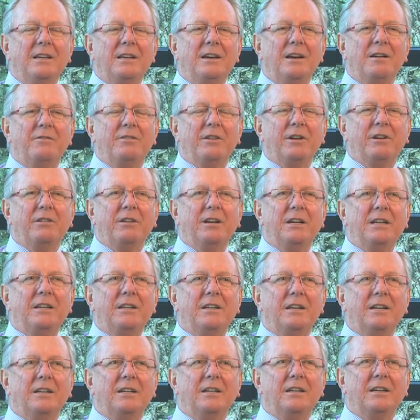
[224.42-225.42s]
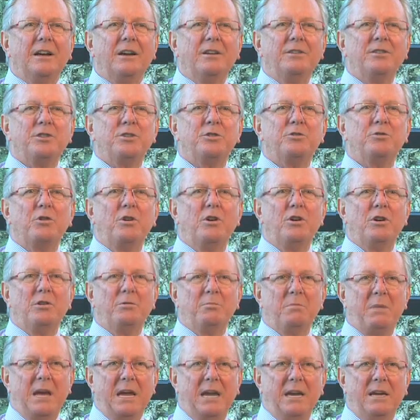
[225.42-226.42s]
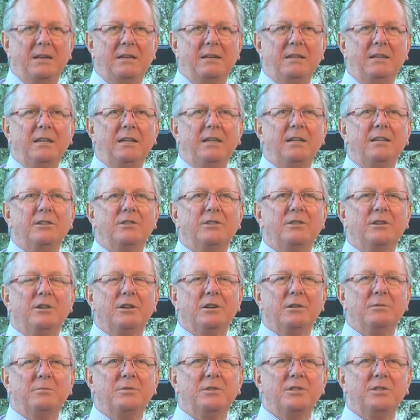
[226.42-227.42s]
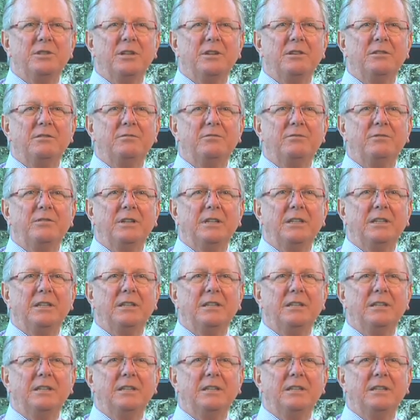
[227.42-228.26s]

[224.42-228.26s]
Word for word: a very uh, a strong man in terms of uh,